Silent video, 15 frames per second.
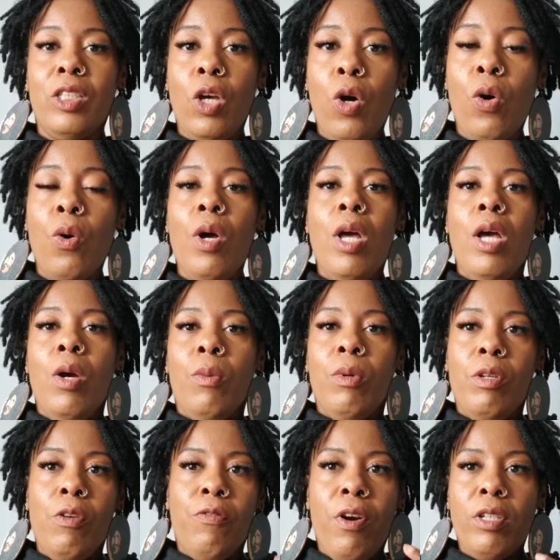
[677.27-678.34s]
So
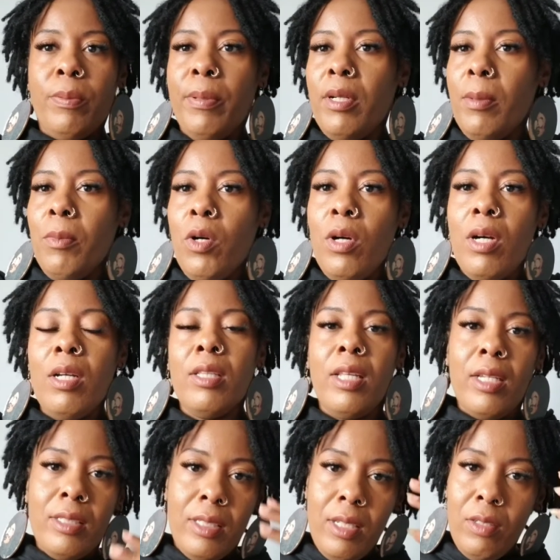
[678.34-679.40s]
when you first put them on,
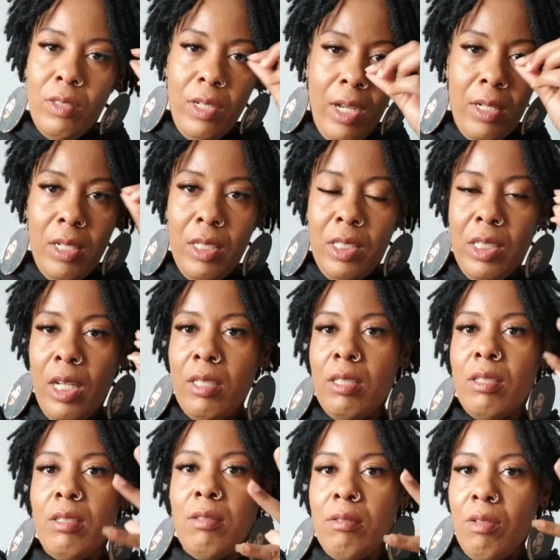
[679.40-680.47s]
they're still trying to
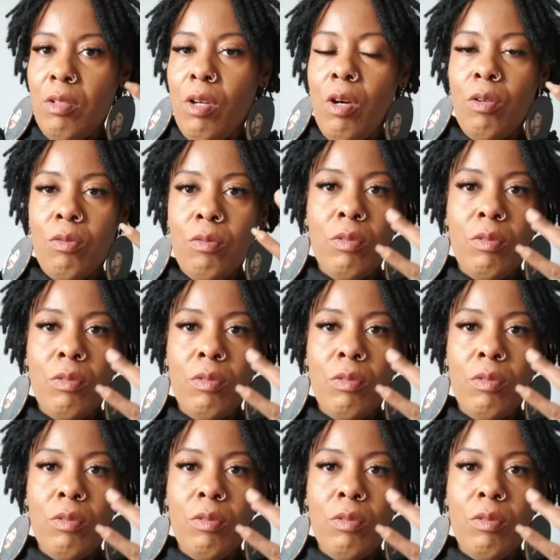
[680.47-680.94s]
adjust, to